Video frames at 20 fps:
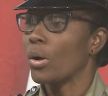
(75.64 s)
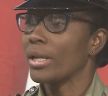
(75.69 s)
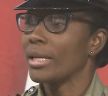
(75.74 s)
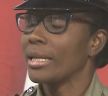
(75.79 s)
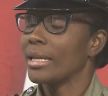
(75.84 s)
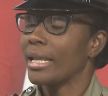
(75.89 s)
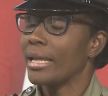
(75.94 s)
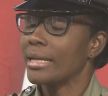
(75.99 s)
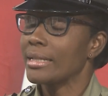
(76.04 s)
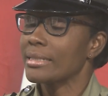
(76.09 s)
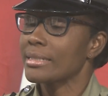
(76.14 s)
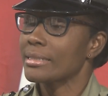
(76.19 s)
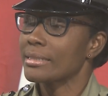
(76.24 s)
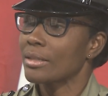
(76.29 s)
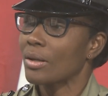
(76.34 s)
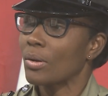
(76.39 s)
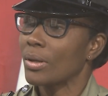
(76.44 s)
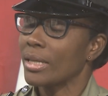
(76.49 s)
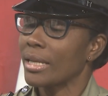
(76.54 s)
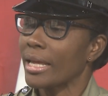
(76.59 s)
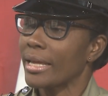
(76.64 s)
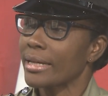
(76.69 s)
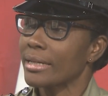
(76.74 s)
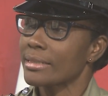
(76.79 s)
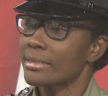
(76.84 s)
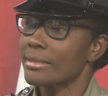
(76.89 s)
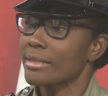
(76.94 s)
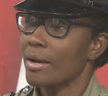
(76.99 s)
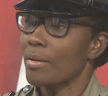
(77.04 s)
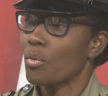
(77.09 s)
Unless,
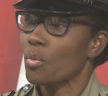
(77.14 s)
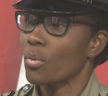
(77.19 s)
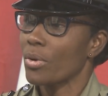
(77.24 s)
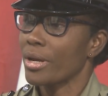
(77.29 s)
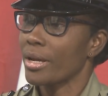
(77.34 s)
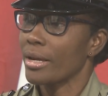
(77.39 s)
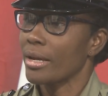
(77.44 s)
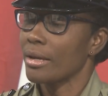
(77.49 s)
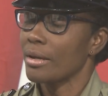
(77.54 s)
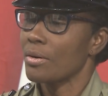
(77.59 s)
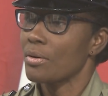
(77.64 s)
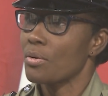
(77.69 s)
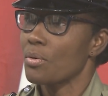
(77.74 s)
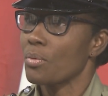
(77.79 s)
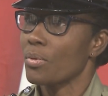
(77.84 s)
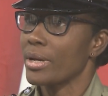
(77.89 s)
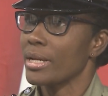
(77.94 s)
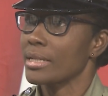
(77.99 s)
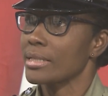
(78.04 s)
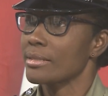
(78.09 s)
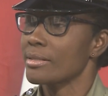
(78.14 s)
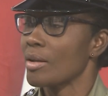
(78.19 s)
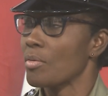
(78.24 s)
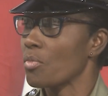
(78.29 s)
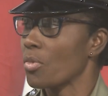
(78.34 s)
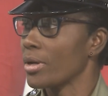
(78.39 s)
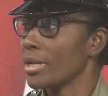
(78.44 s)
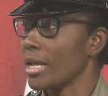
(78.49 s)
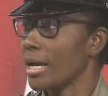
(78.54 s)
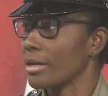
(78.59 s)
unlike somewhere where
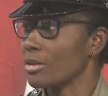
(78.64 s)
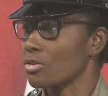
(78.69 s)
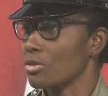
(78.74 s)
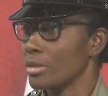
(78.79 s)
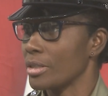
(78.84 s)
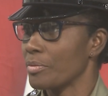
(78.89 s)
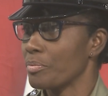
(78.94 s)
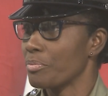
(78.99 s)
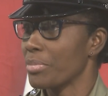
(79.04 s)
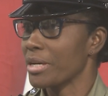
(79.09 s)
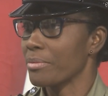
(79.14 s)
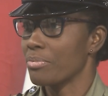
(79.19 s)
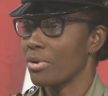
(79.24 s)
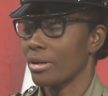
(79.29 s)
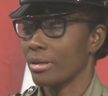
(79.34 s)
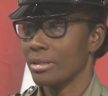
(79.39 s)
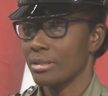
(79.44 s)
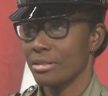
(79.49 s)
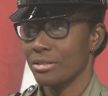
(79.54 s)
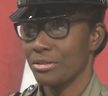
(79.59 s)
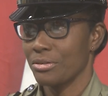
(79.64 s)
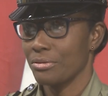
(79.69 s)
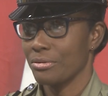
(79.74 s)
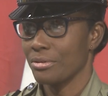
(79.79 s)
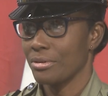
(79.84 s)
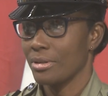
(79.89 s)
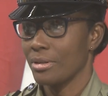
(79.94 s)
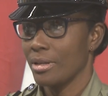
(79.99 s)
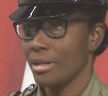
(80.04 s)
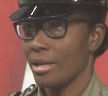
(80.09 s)
someone actually pickpockets you,